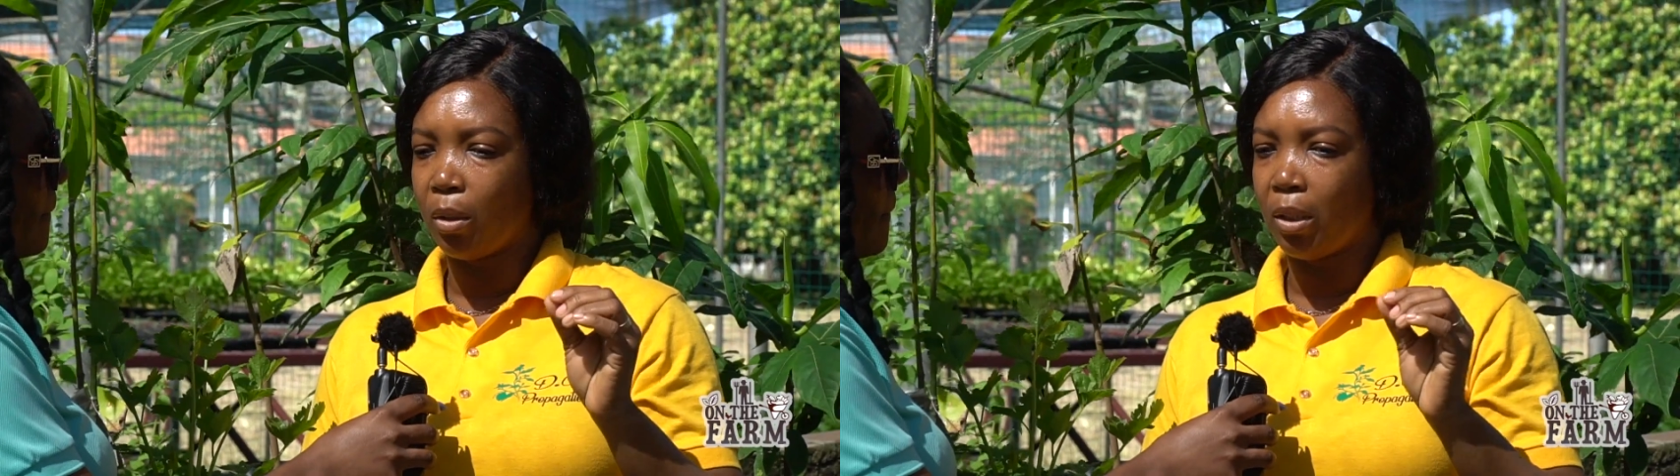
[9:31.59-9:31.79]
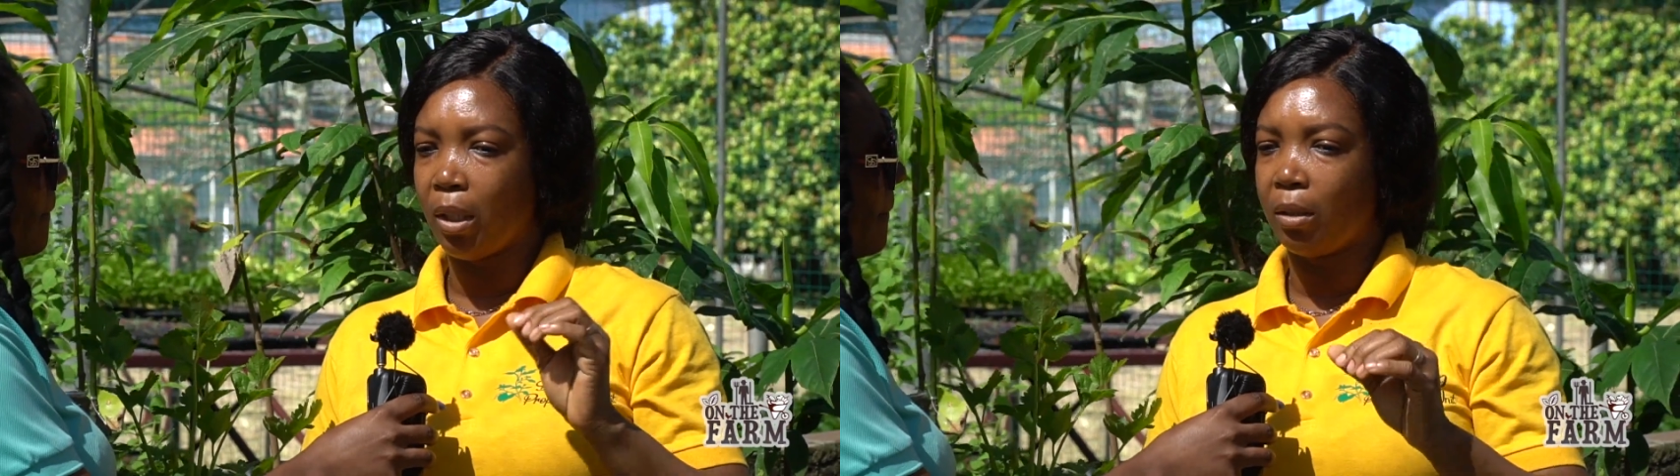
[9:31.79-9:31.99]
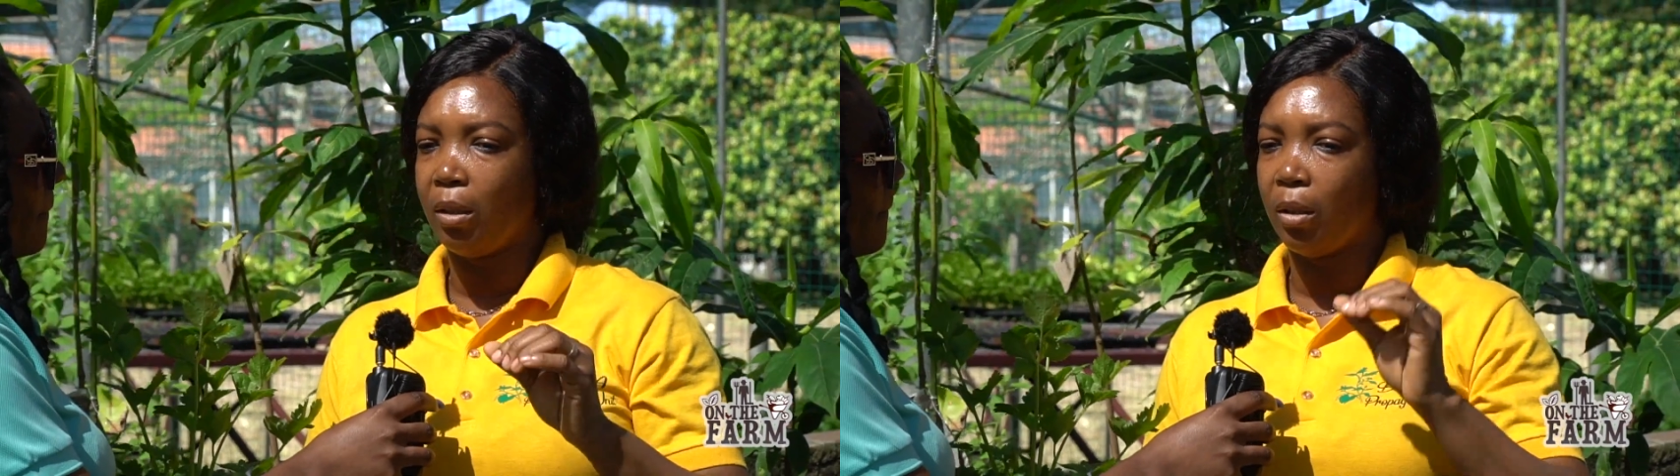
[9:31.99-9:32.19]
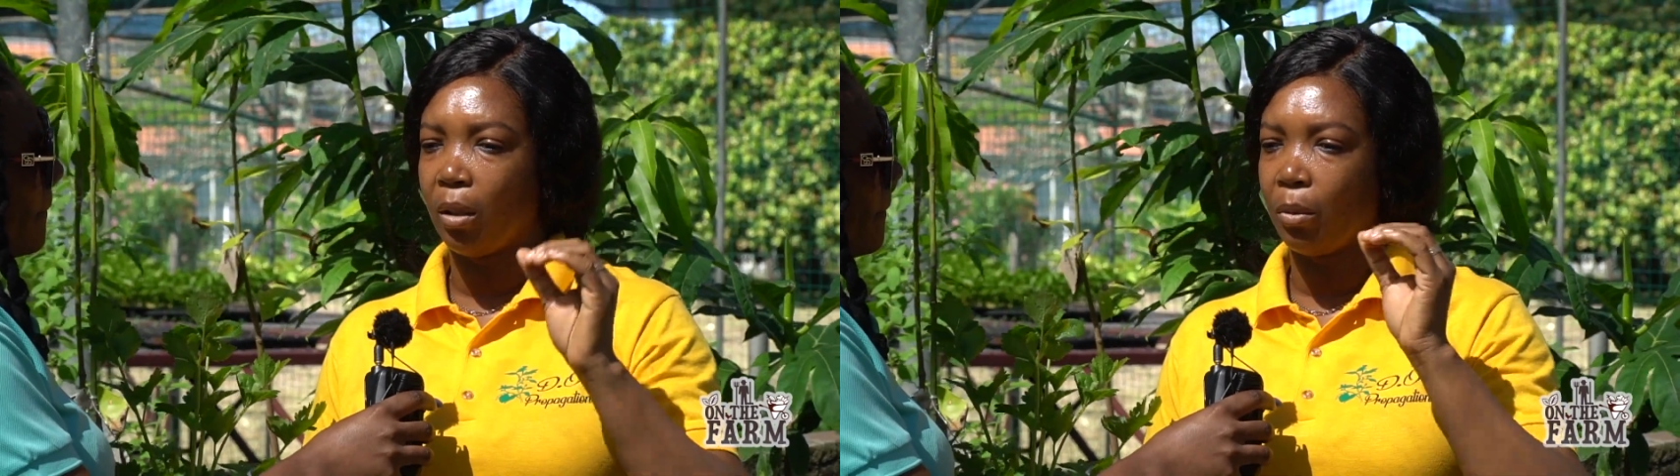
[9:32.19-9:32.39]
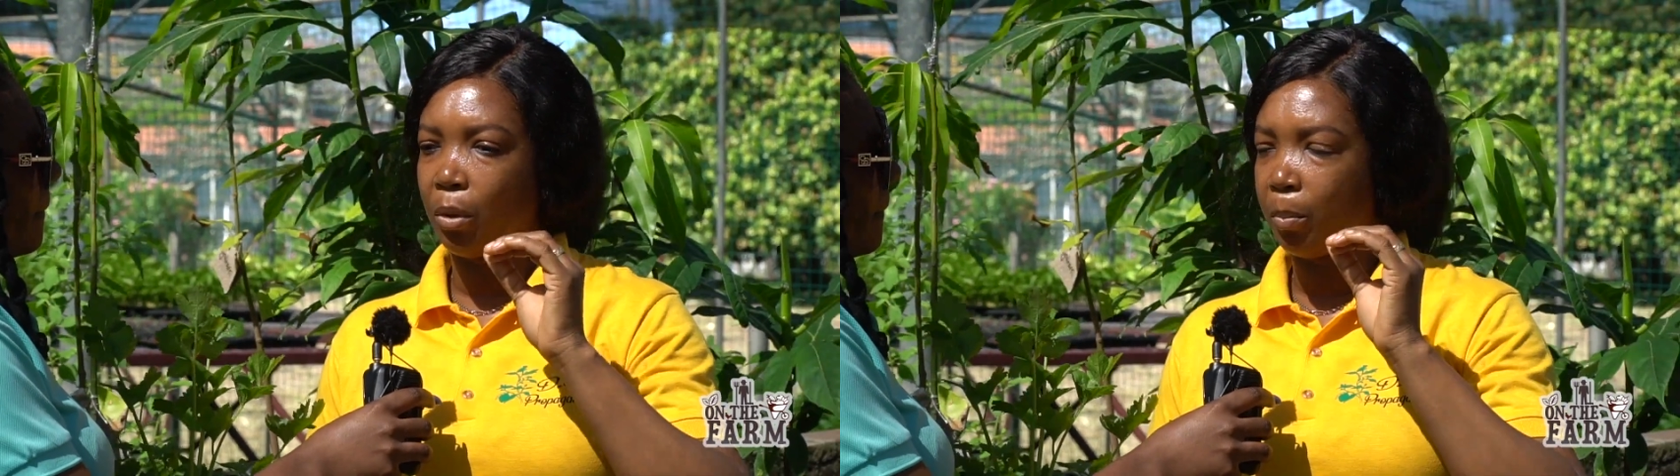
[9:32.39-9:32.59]
technique and
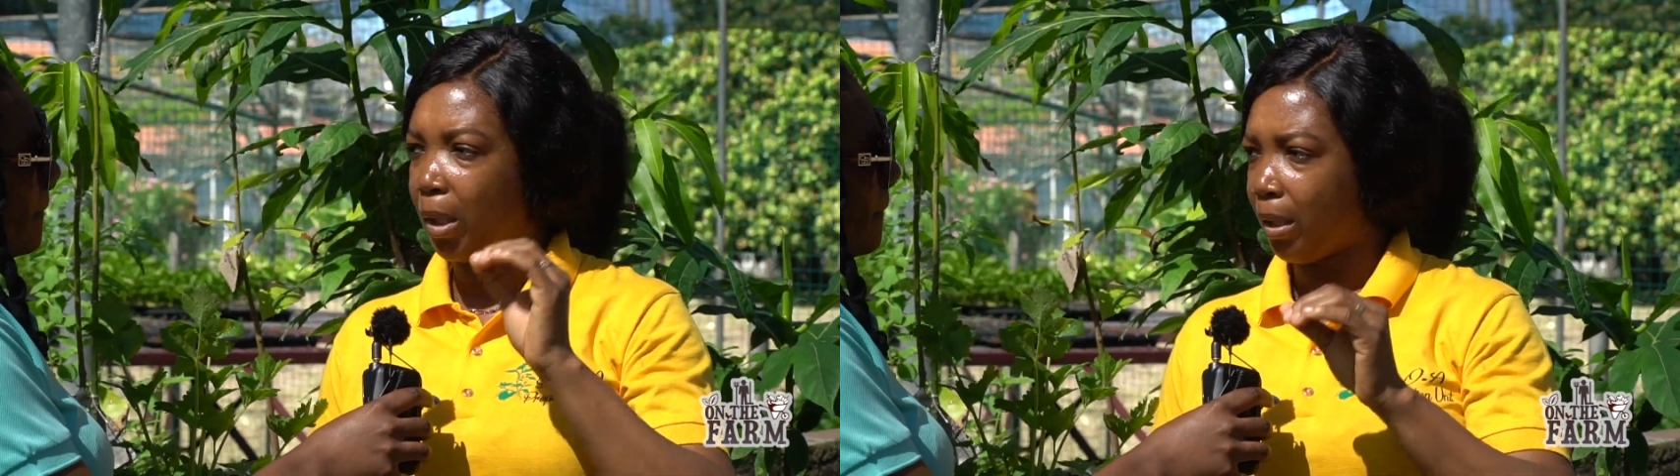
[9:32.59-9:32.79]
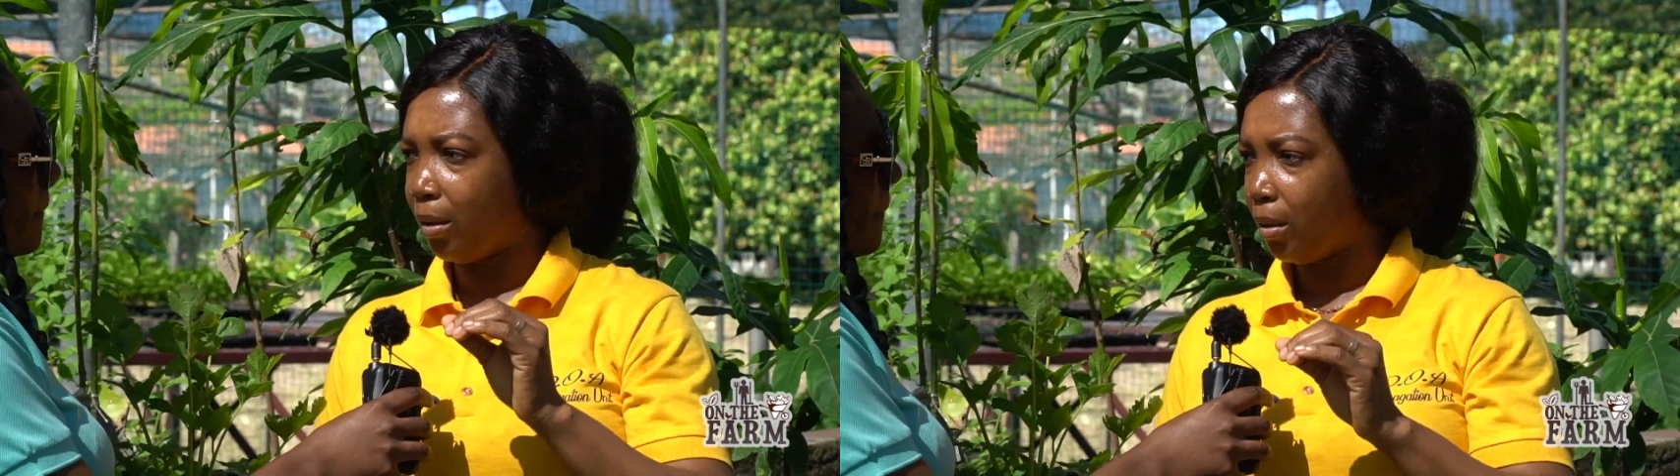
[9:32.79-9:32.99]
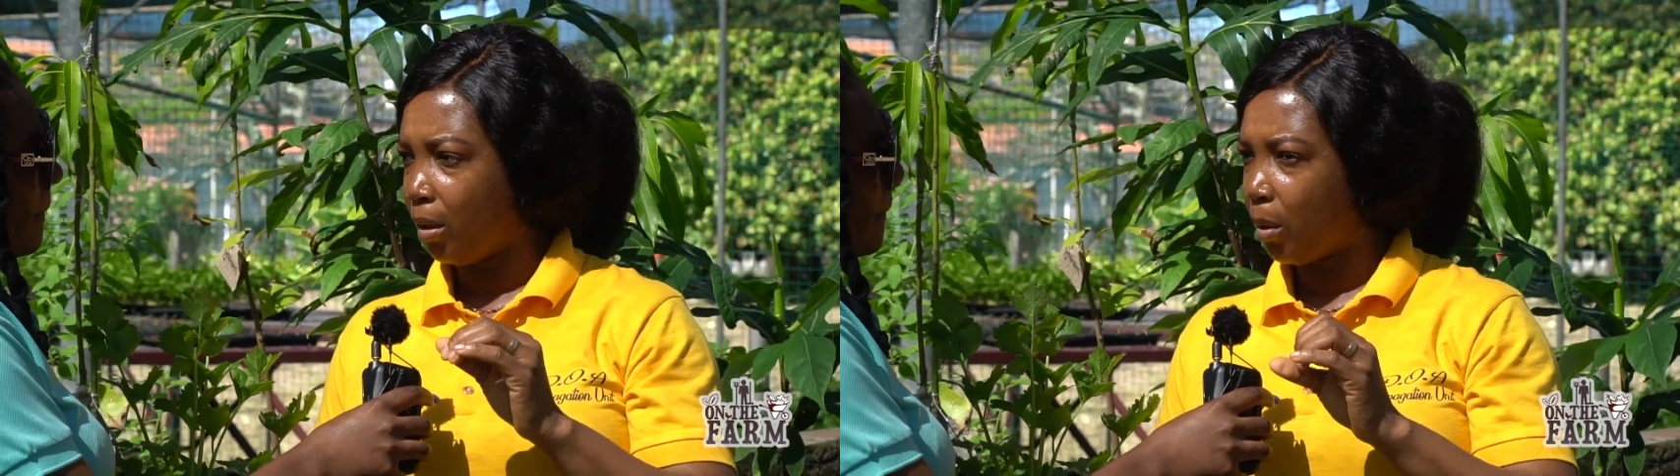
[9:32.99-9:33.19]
how to plant the seed,